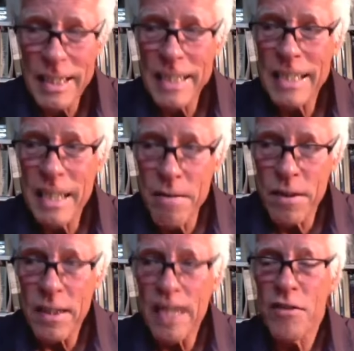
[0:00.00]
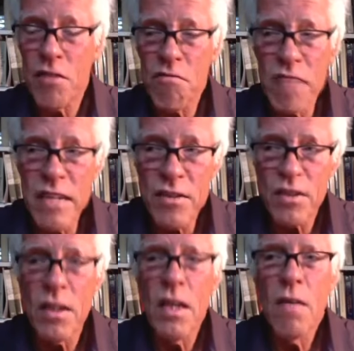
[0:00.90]
given as a
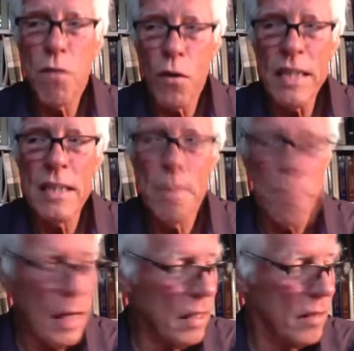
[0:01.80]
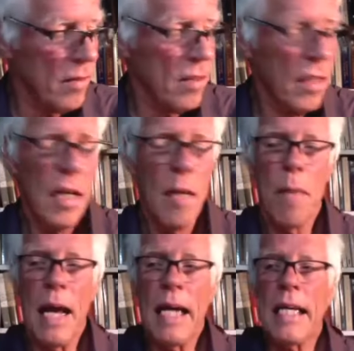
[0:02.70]
reason for independence
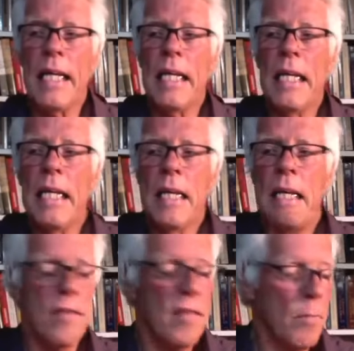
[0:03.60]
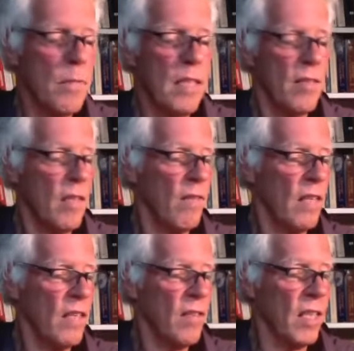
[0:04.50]
back in
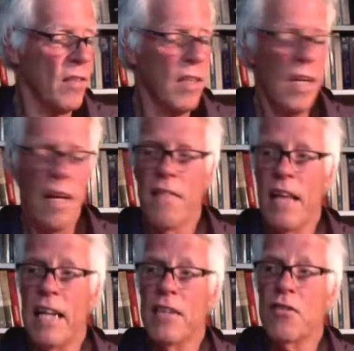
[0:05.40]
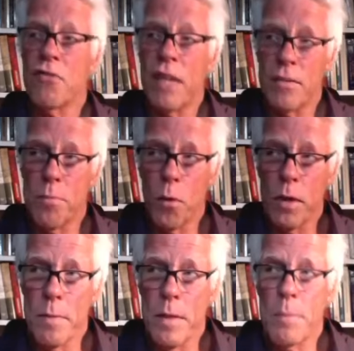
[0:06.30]
1776. That is,
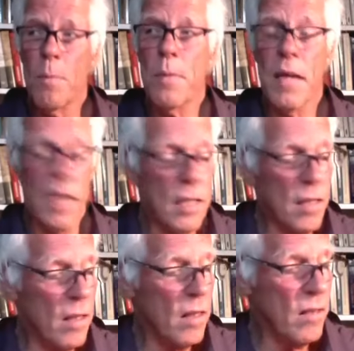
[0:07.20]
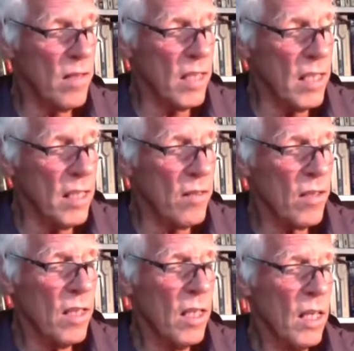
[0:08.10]
transporting people beyond the seas
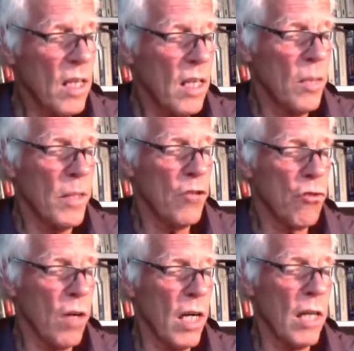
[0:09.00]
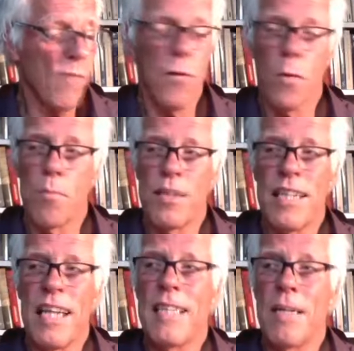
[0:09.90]
to be tried for
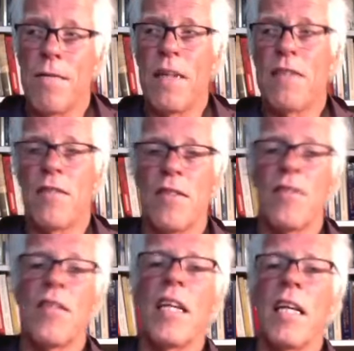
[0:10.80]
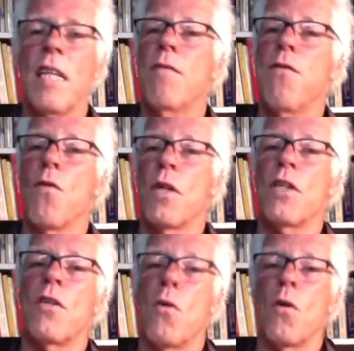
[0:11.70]
pretended offenses in
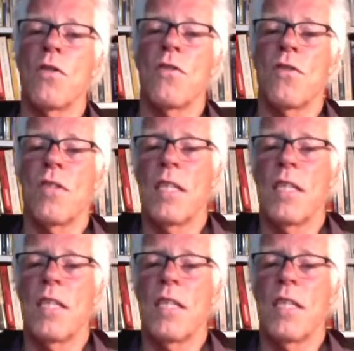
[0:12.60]
foreign courts.